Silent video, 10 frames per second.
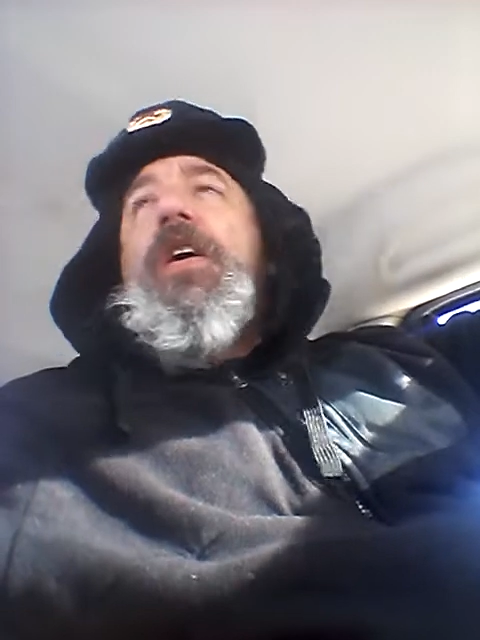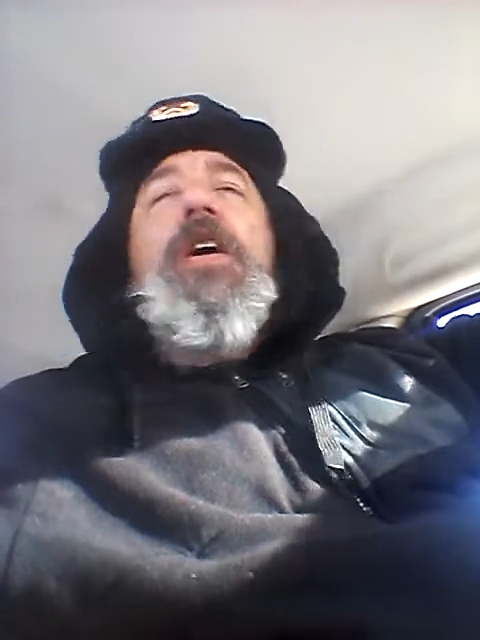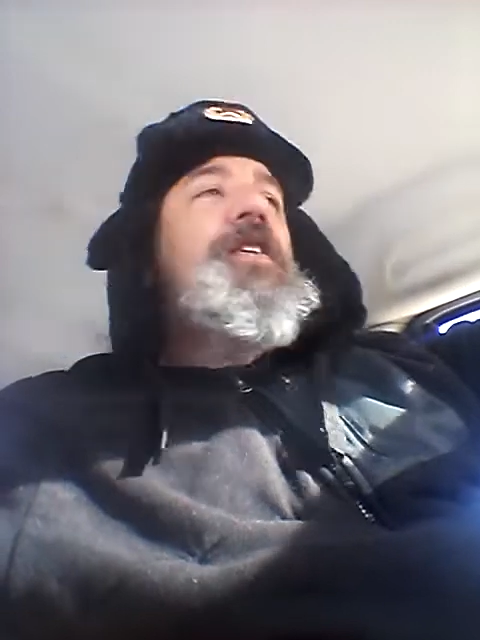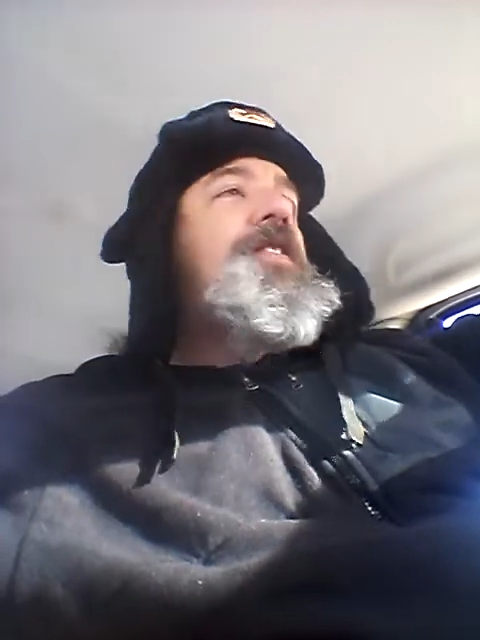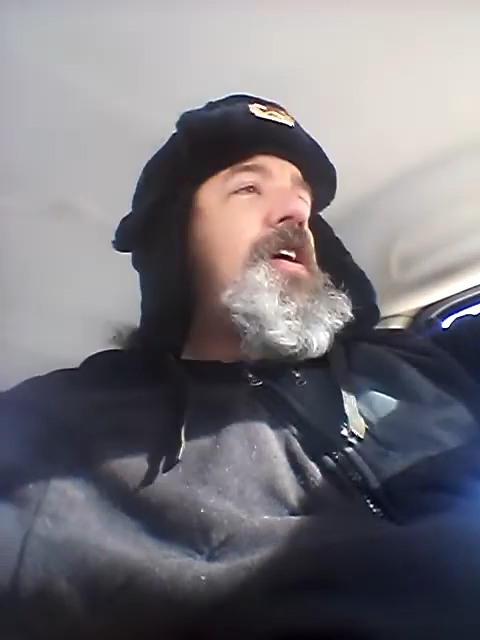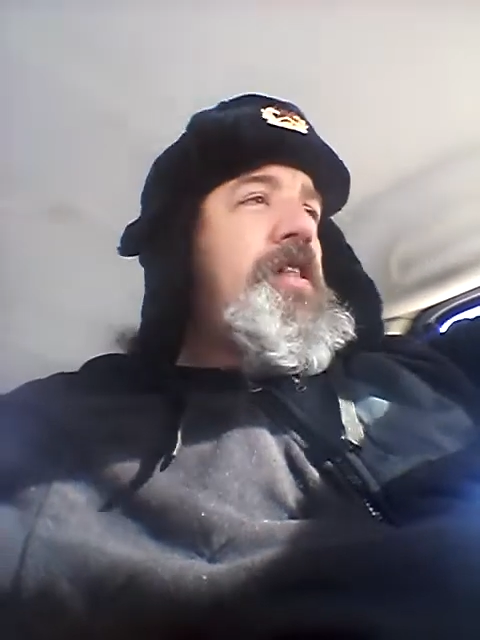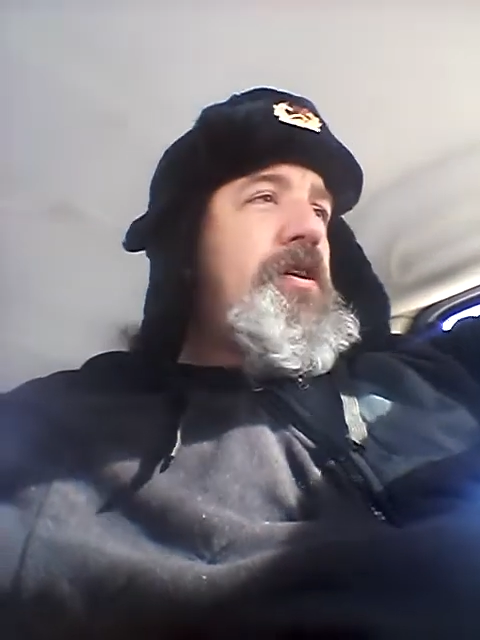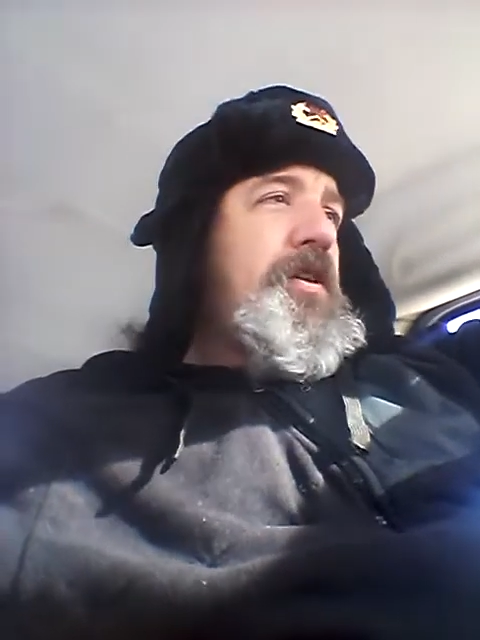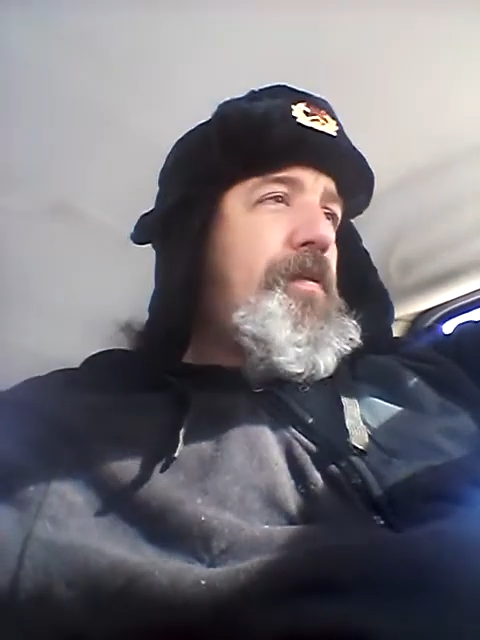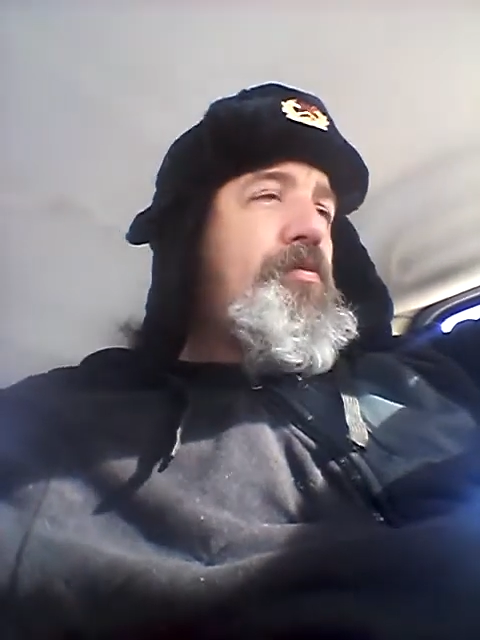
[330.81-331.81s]
I say
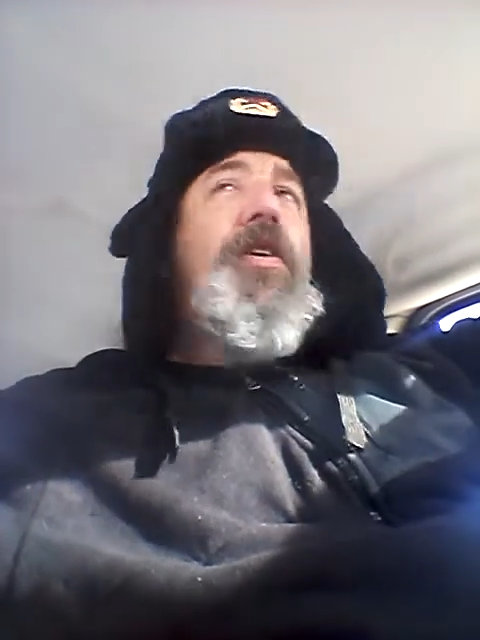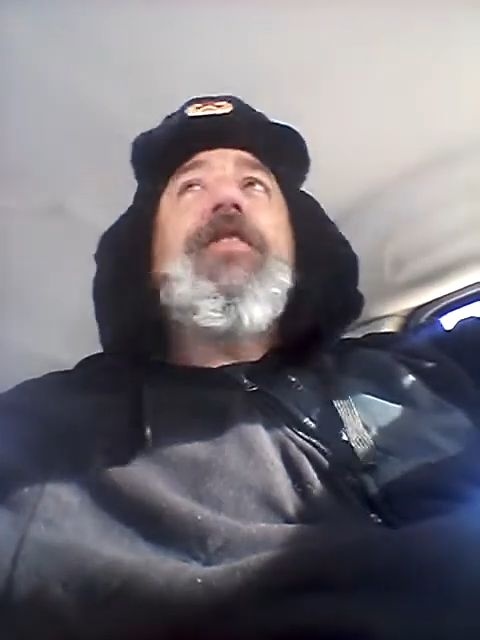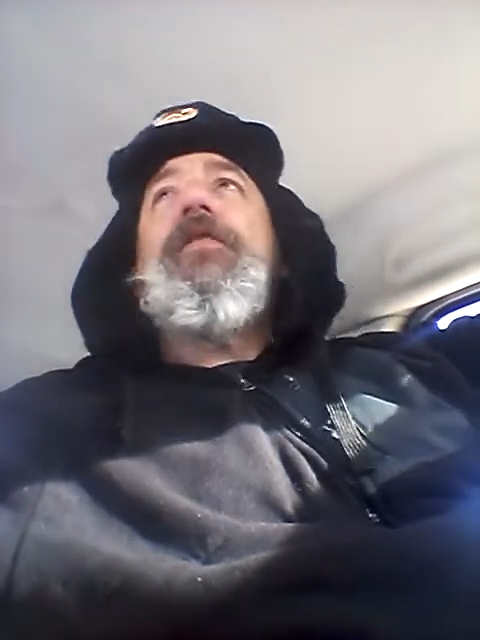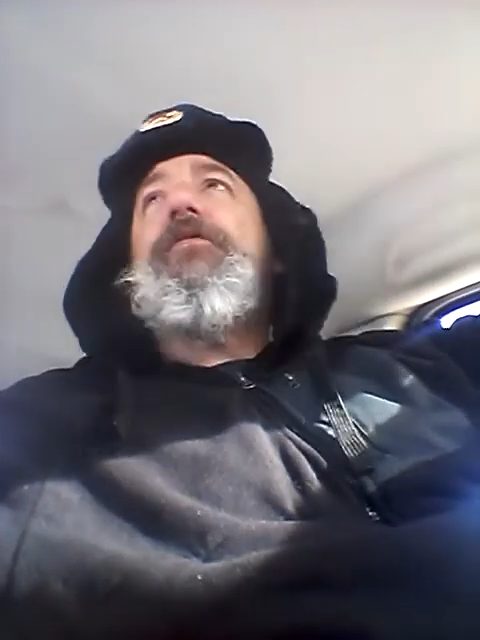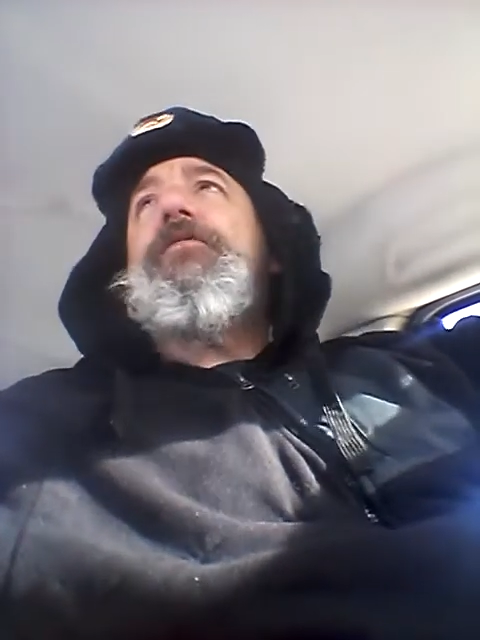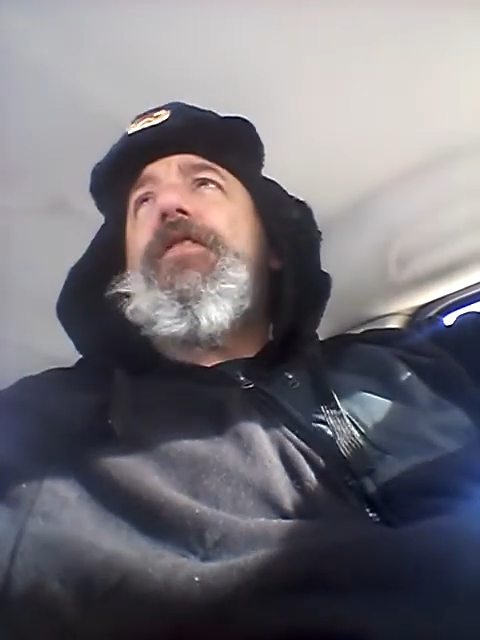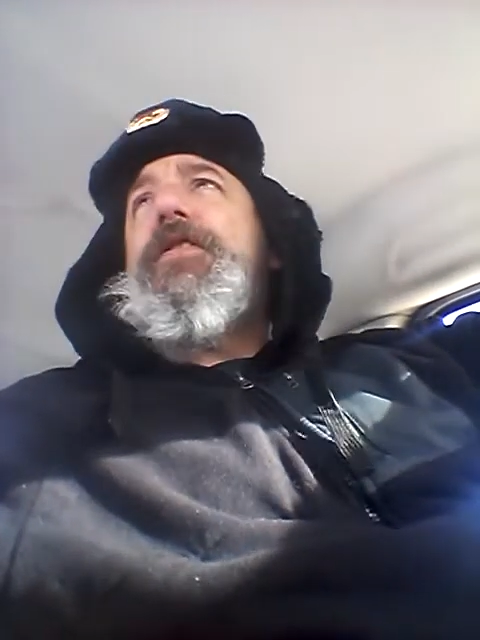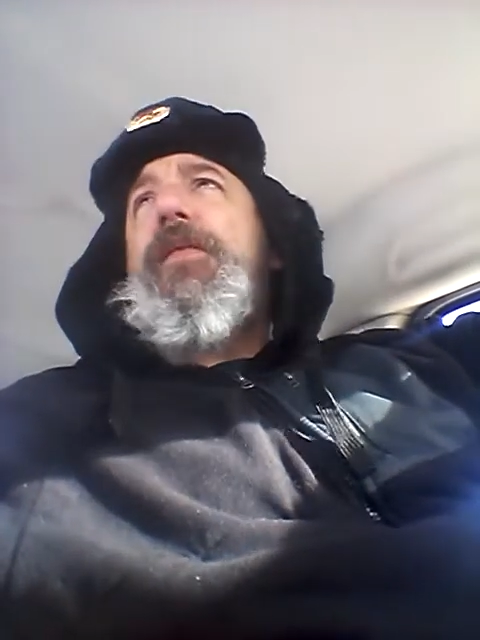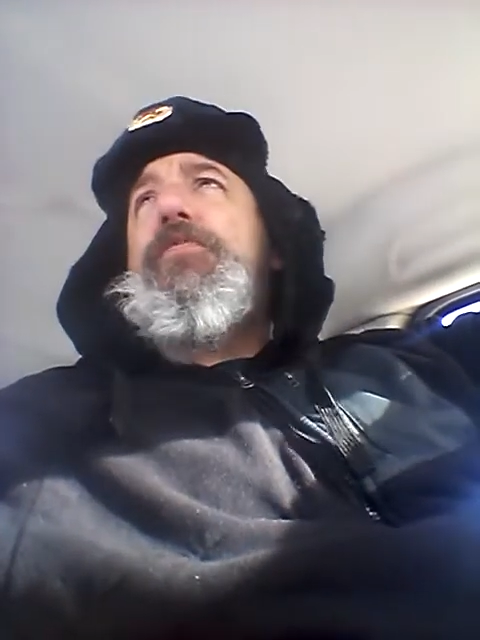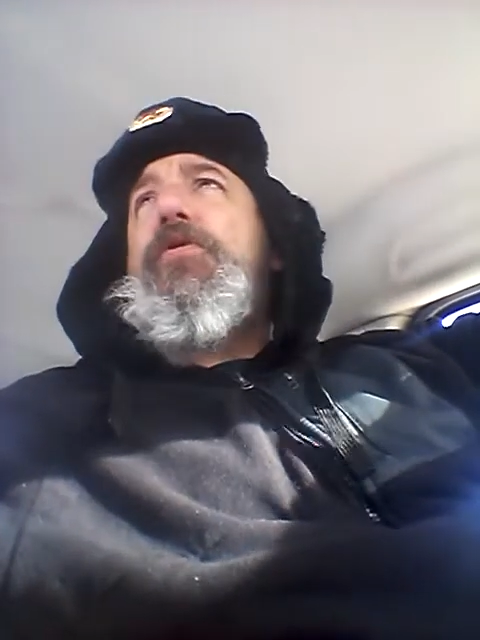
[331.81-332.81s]
those copyrights, are,
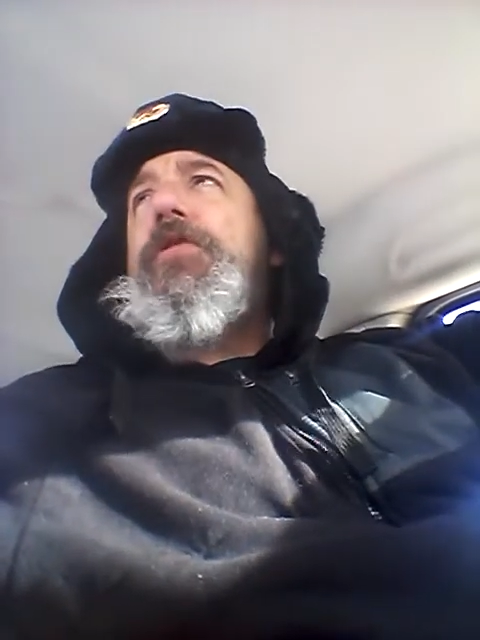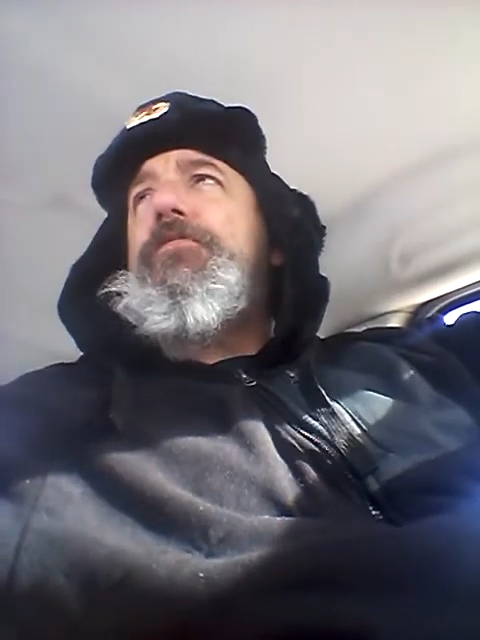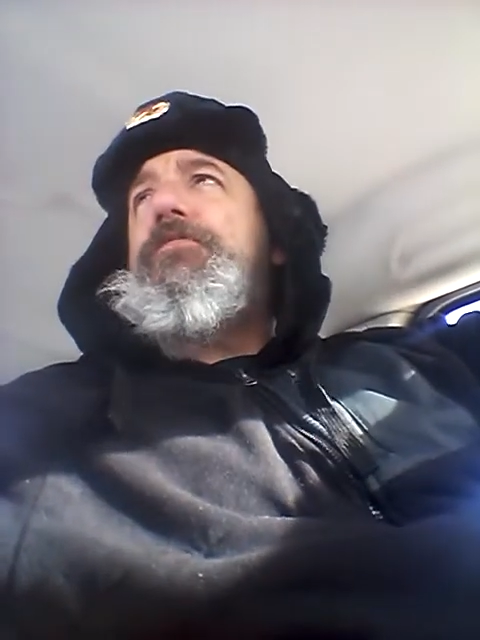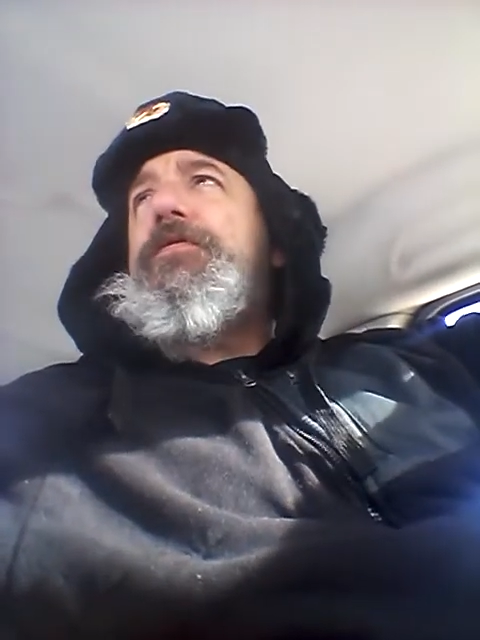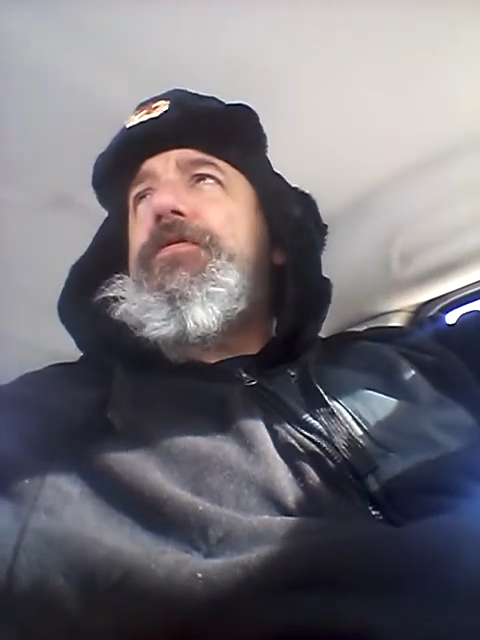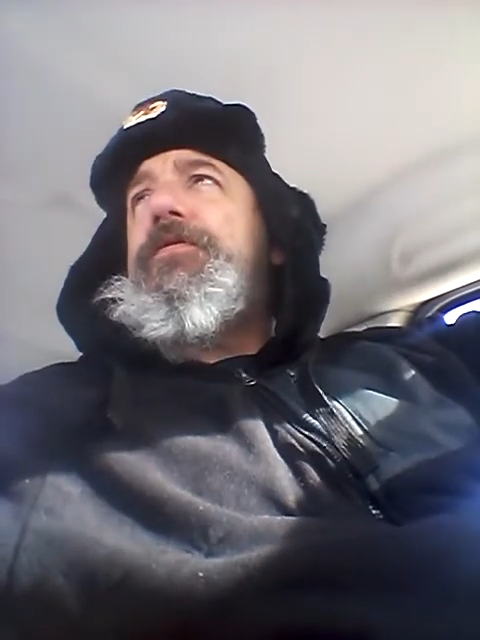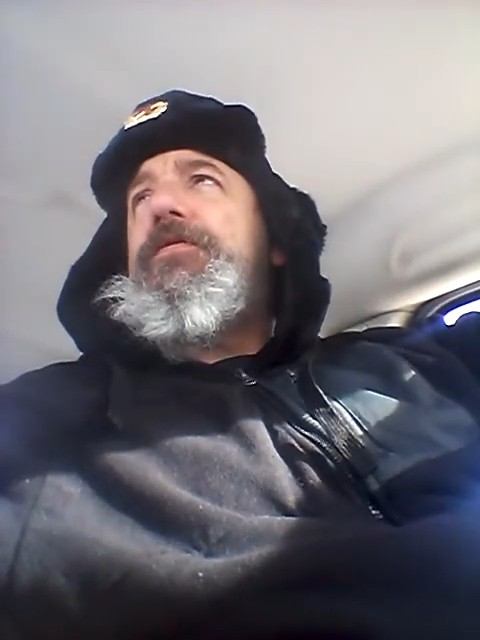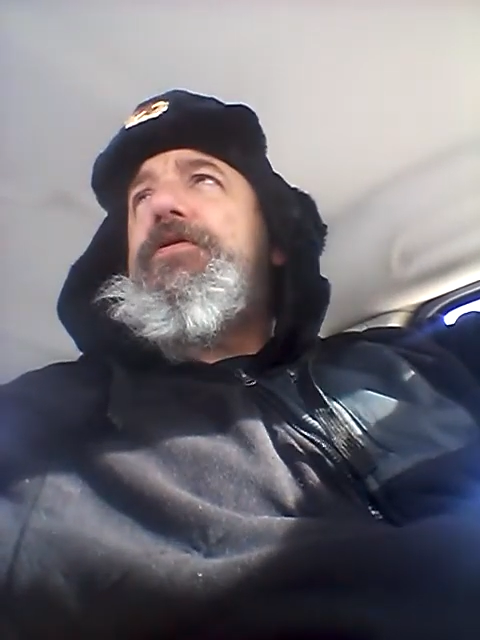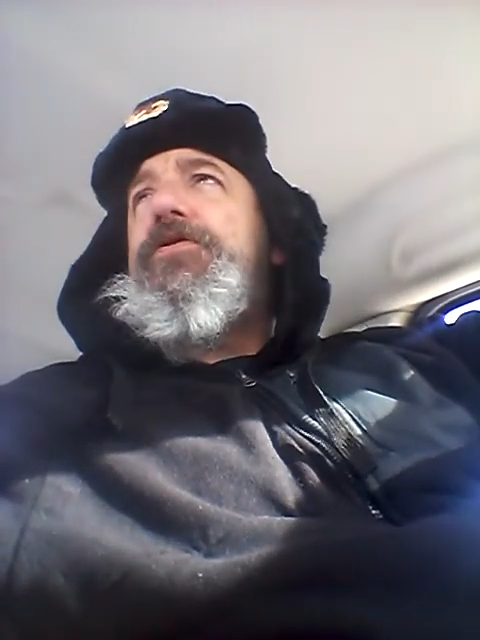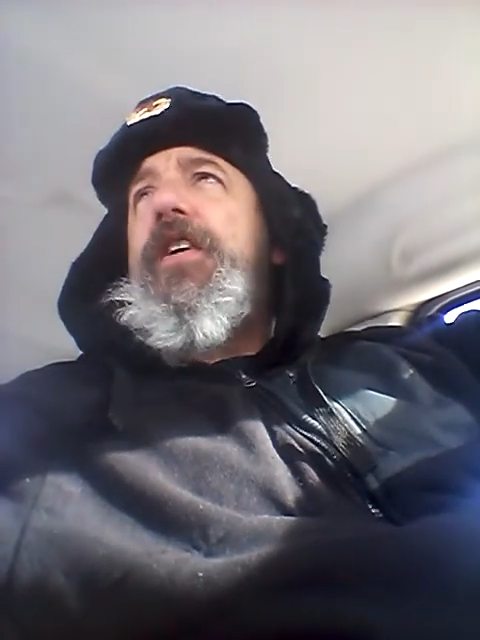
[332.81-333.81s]
those copyright
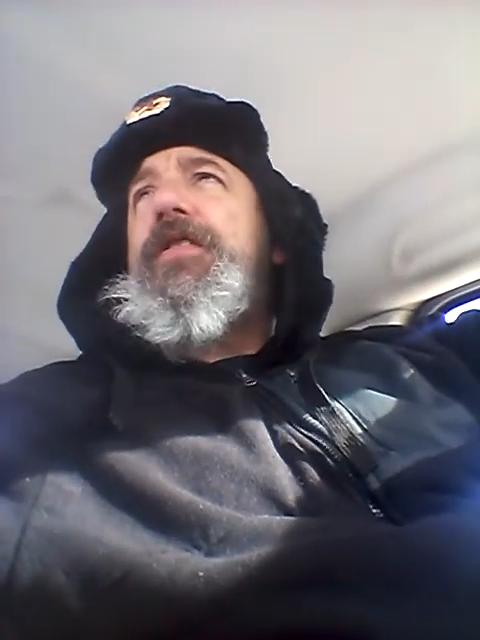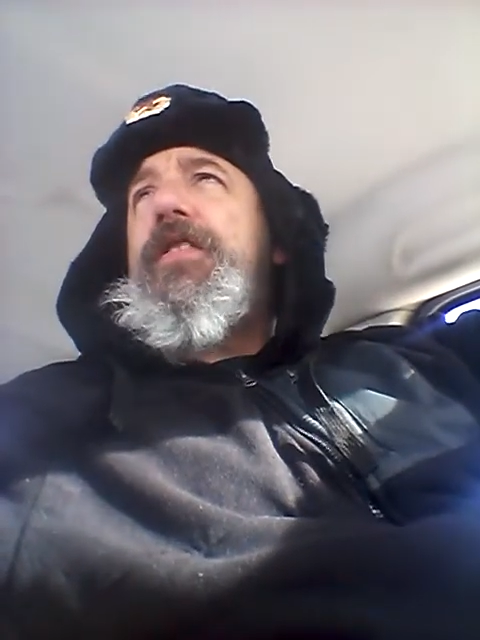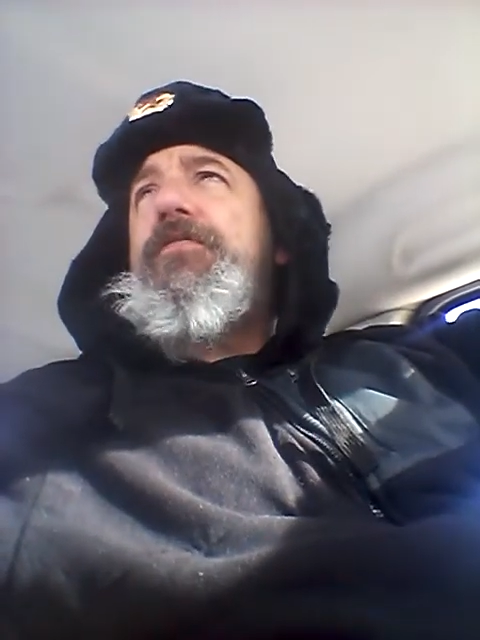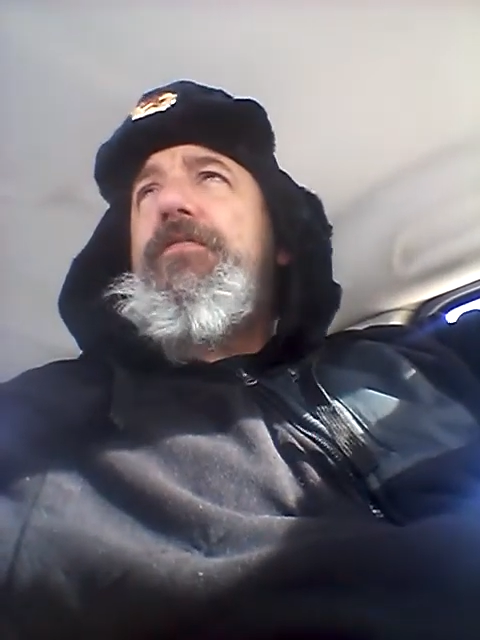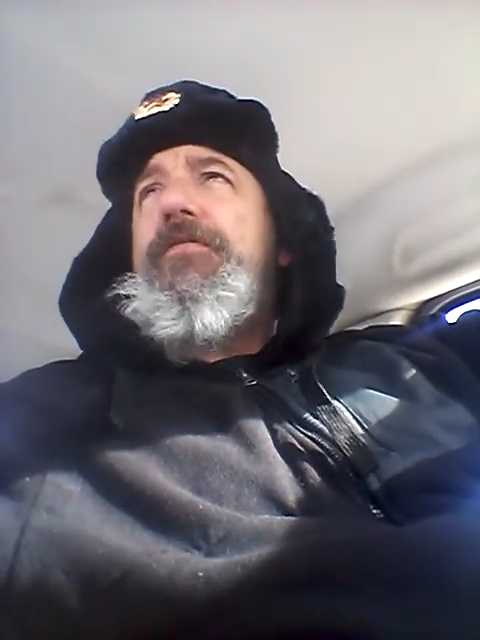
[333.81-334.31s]
strikes are